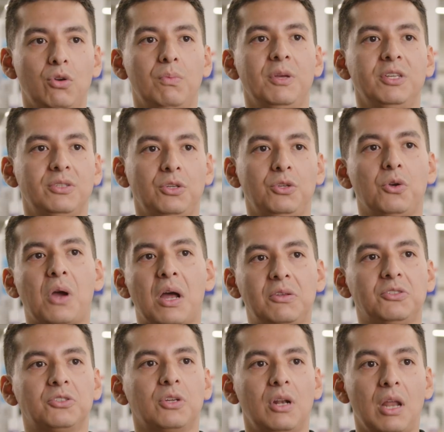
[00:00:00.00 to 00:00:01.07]
your business you can
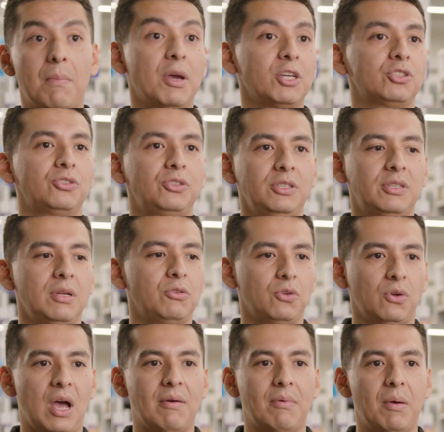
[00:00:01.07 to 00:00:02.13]
install a mesh system
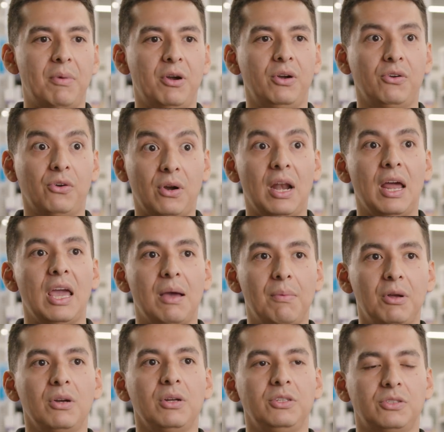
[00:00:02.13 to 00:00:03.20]
to have a very
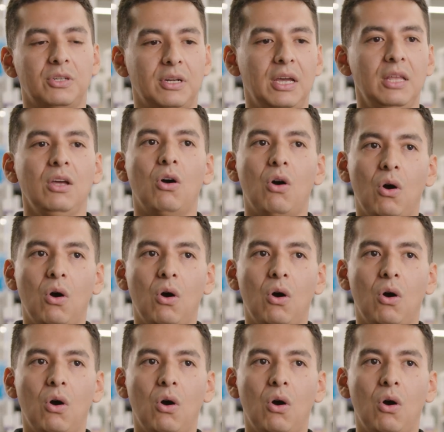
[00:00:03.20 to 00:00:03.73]
reliable internet,